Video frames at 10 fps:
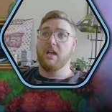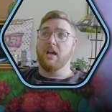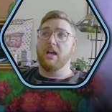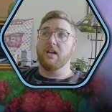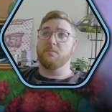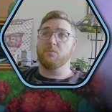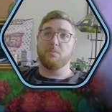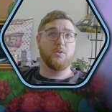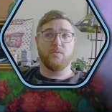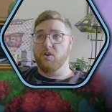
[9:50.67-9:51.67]

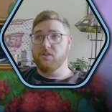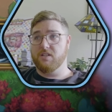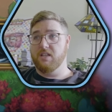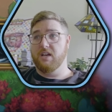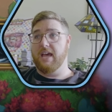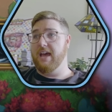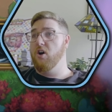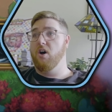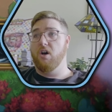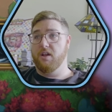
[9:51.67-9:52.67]
remove Ursula at
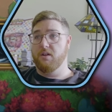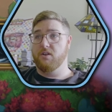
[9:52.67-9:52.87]
all. And